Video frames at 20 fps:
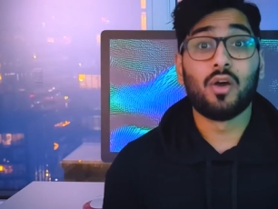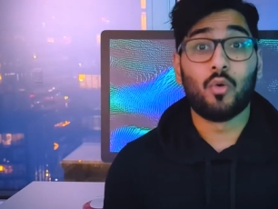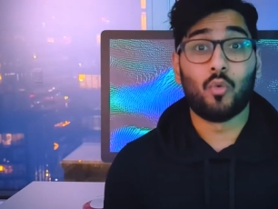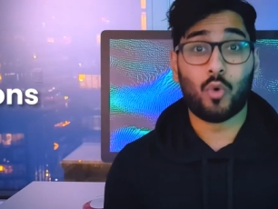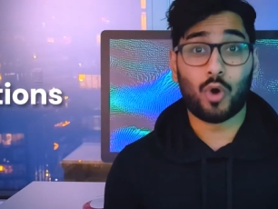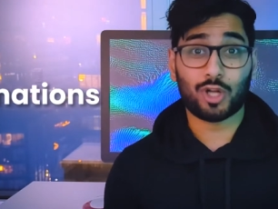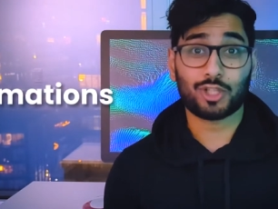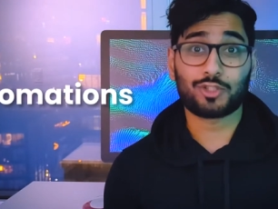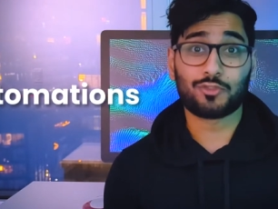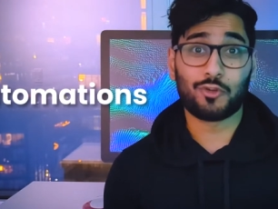
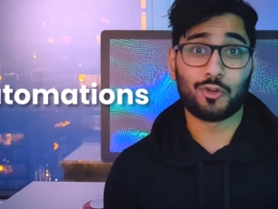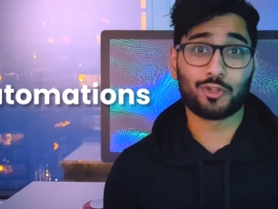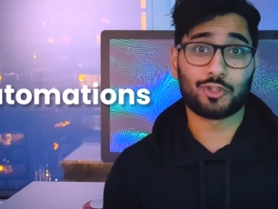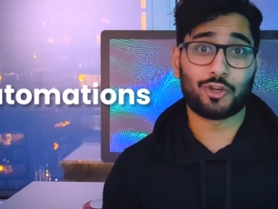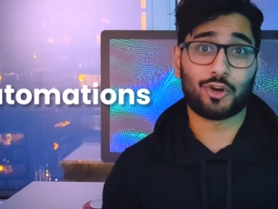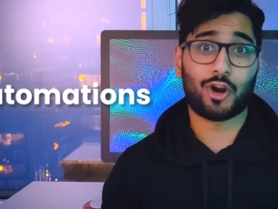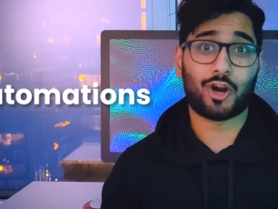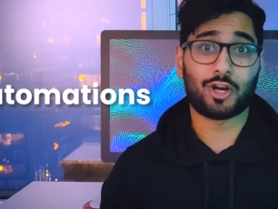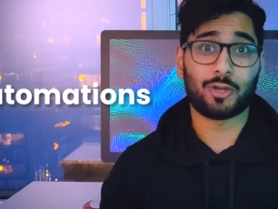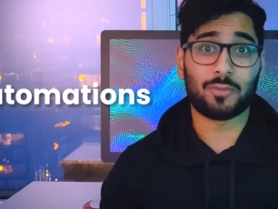Watch
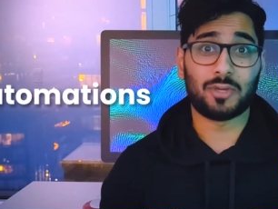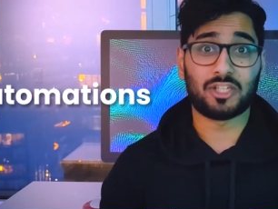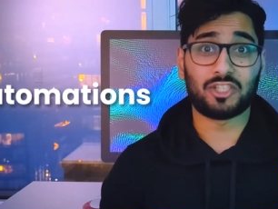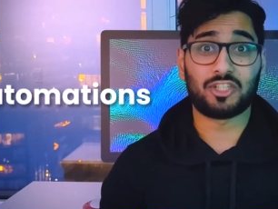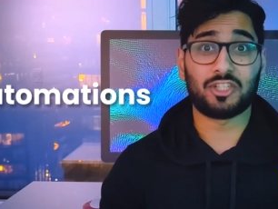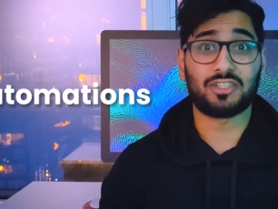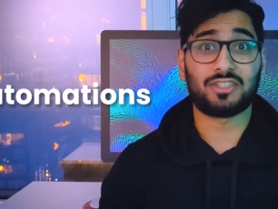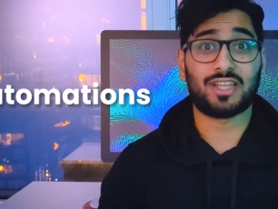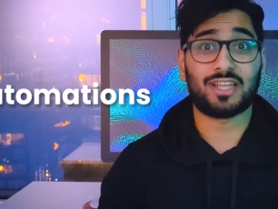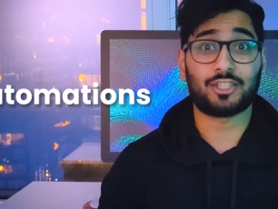folder
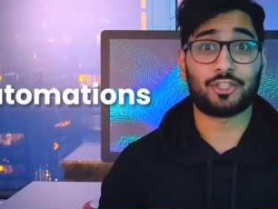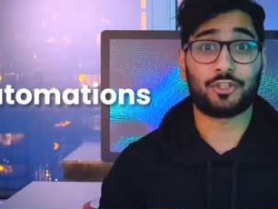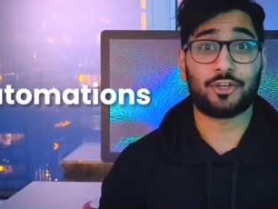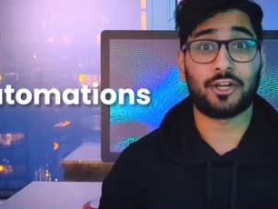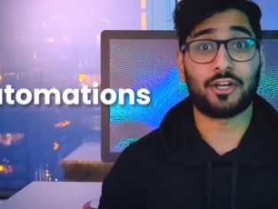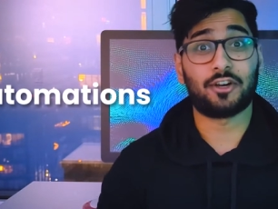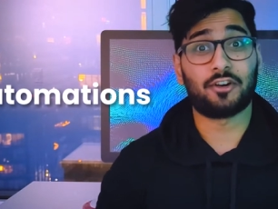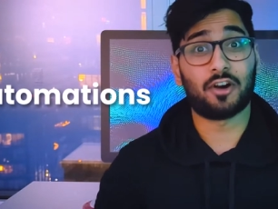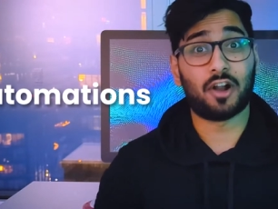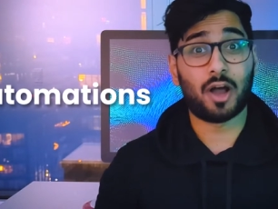automations that
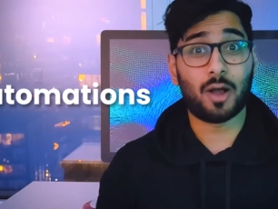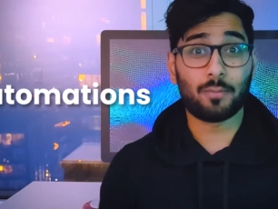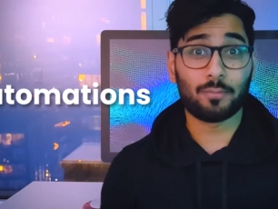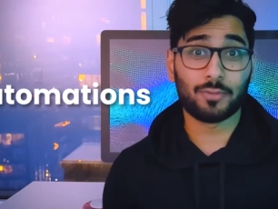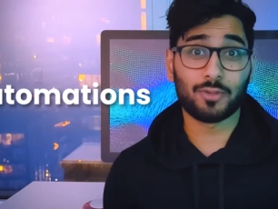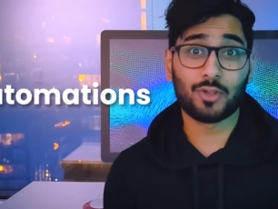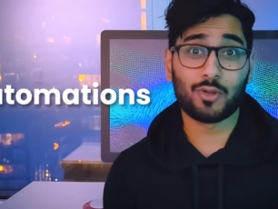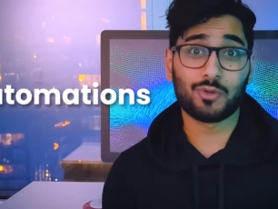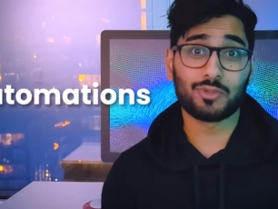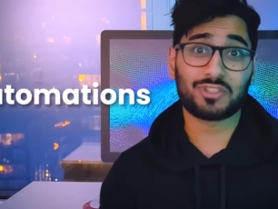trigger
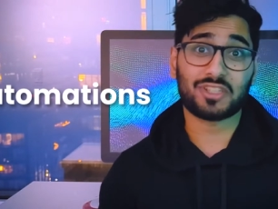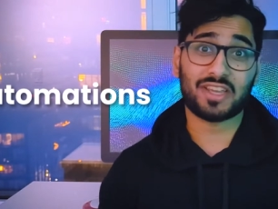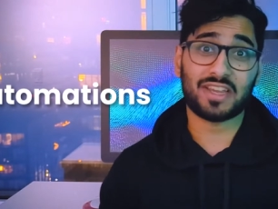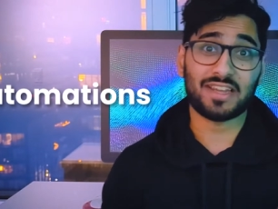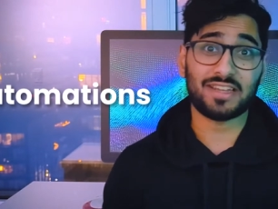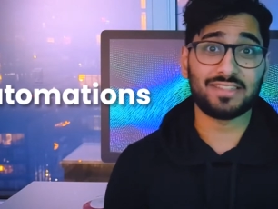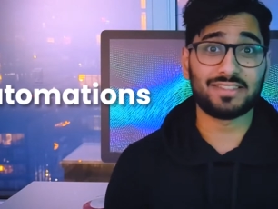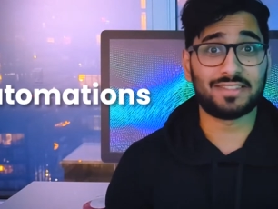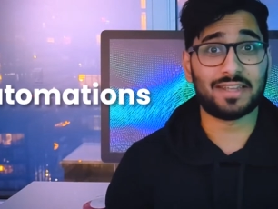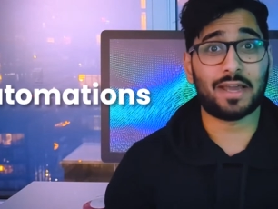uploads
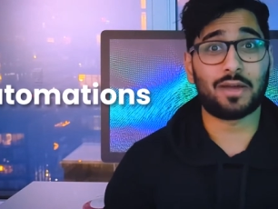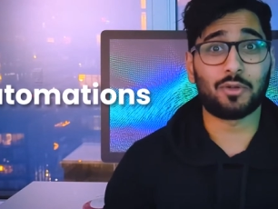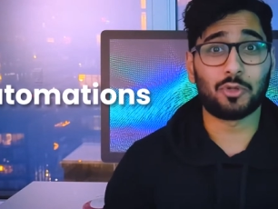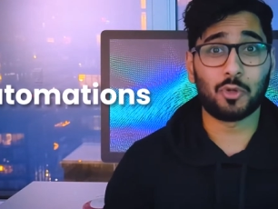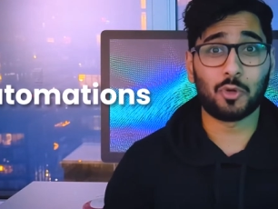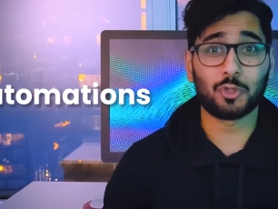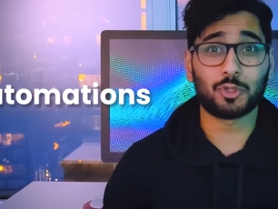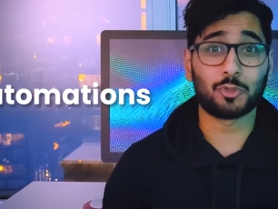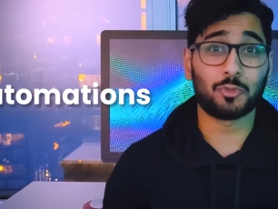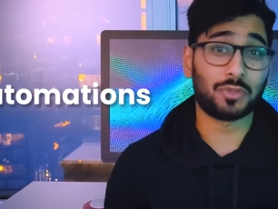and
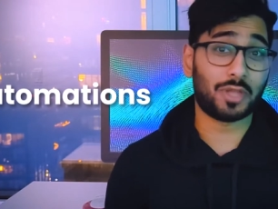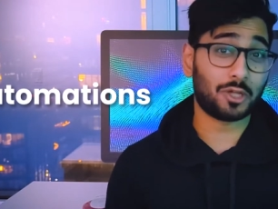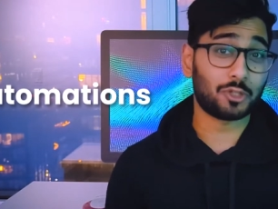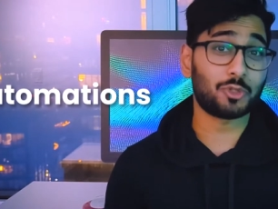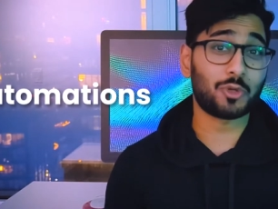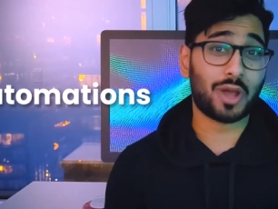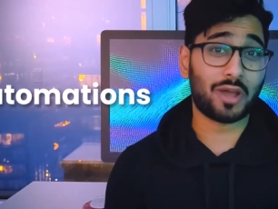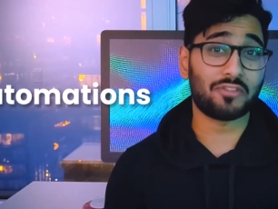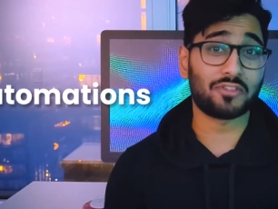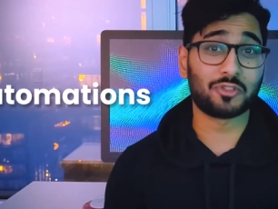downloads without
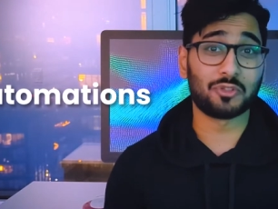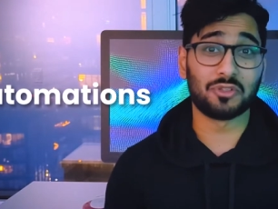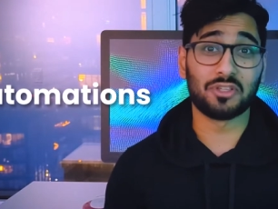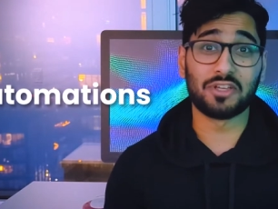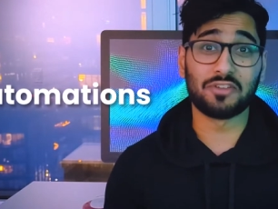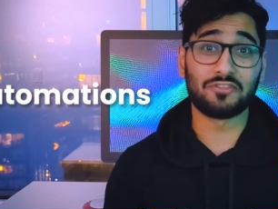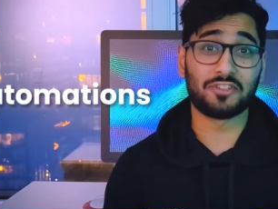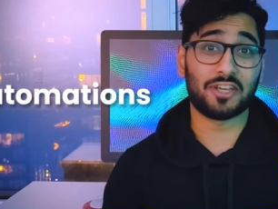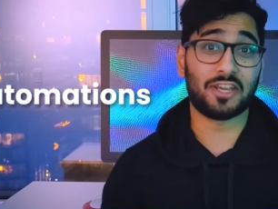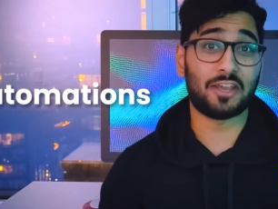you having to
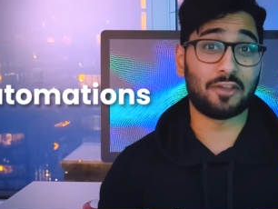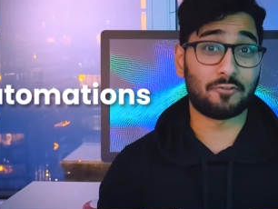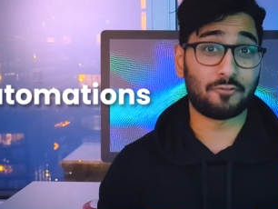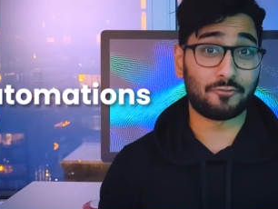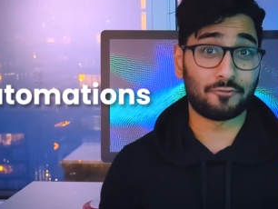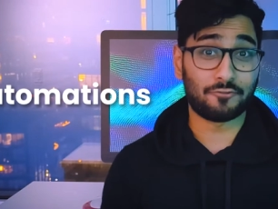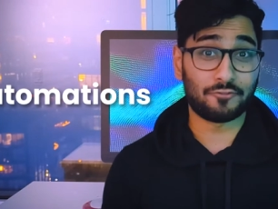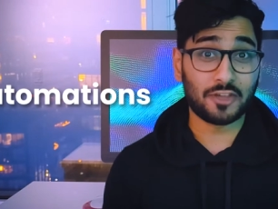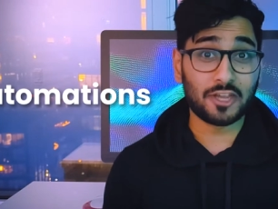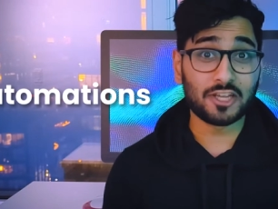lift a
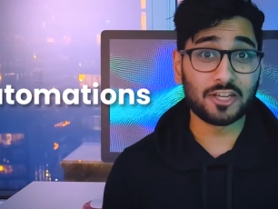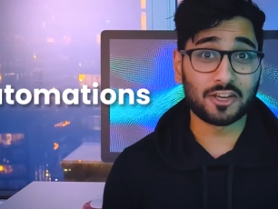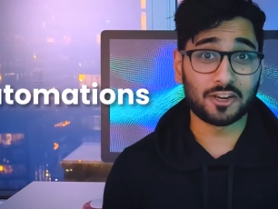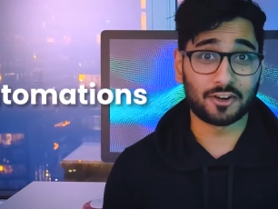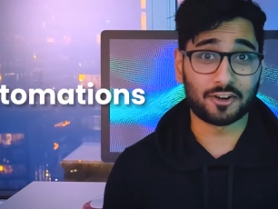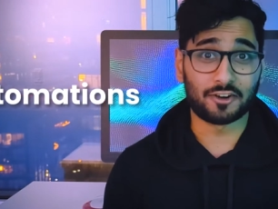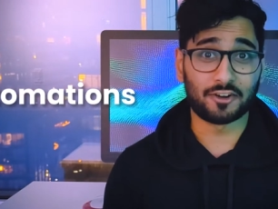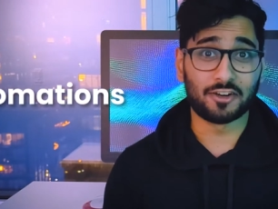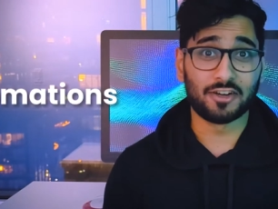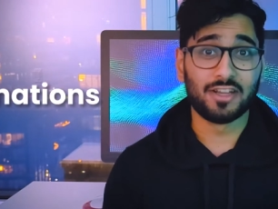
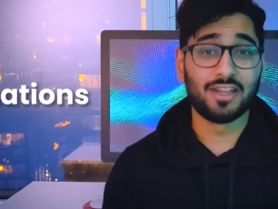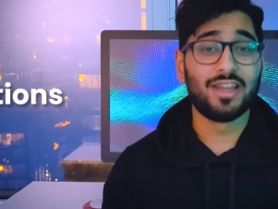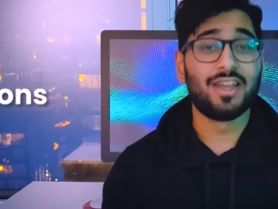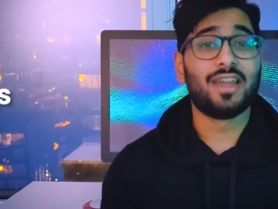finger